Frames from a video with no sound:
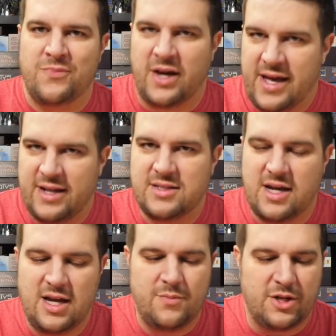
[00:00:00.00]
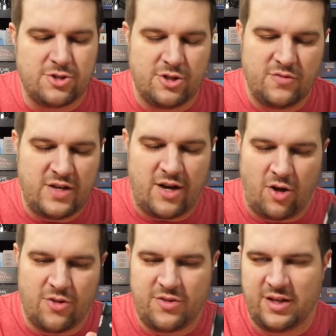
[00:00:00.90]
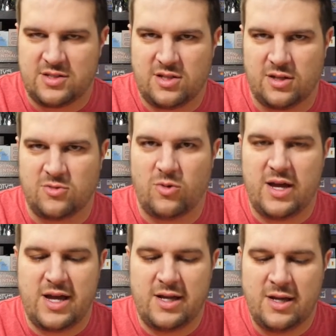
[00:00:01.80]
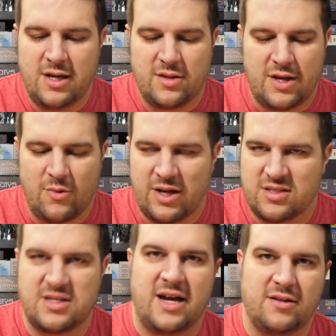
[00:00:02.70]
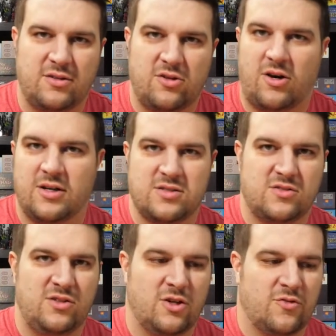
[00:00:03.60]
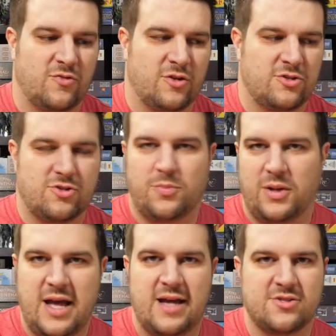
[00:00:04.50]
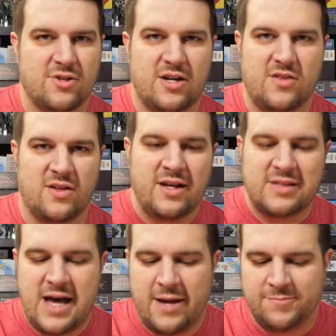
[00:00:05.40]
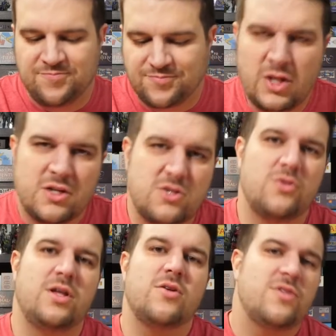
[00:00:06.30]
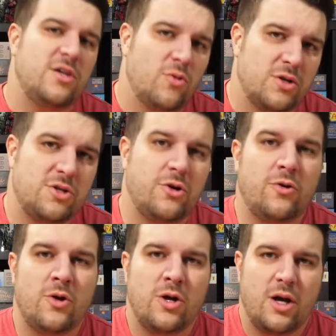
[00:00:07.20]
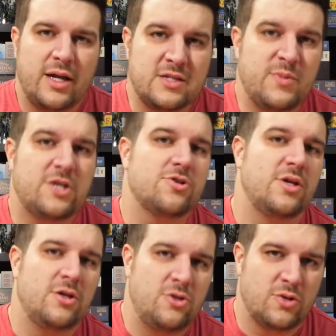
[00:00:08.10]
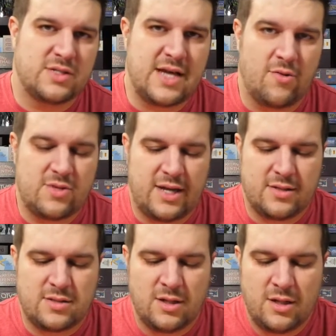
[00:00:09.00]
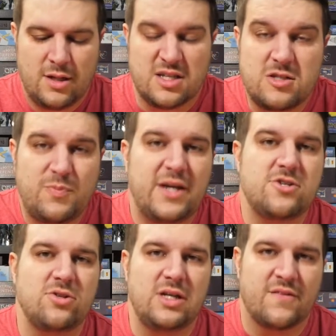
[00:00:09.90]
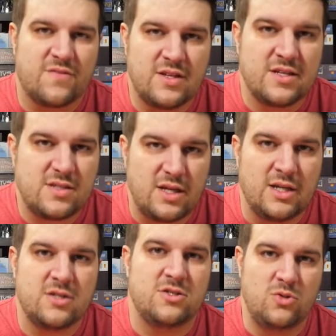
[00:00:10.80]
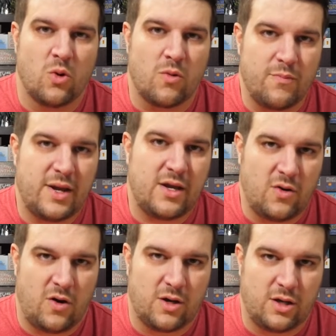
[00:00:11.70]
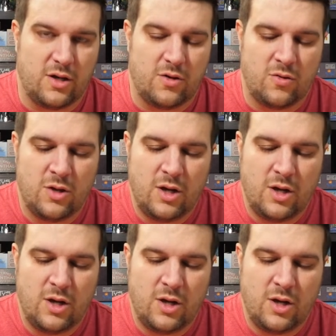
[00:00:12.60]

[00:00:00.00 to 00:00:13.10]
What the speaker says: ahead of time. Make sure you've got all the things tucked away. That way it's not cause, for a tripping hazard or anything like that. So the other thing you want to do is make sure that you do a sound test, especially if this is your main audio.